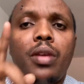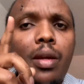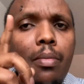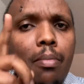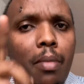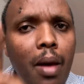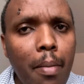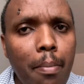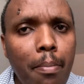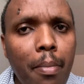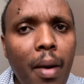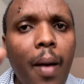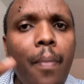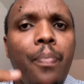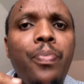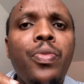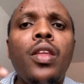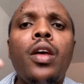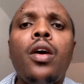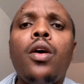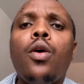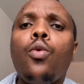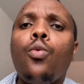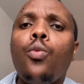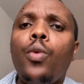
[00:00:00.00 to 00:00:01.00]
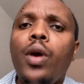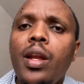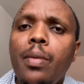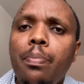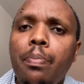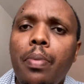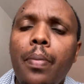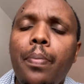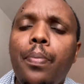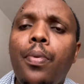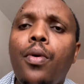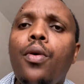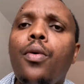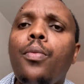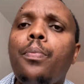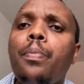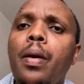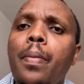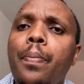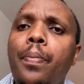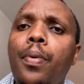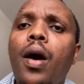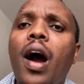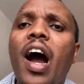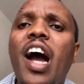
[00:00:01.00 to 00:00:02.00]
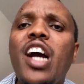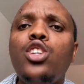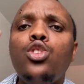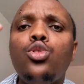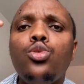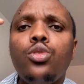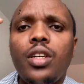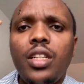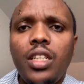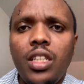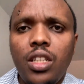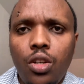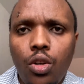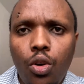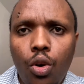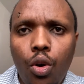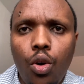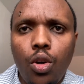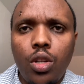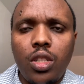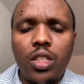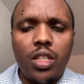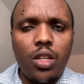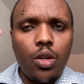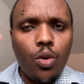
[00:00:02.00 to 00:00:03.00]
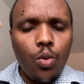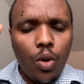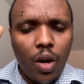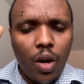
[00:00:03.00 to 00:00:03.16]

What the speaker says: Remember, when people are usually caught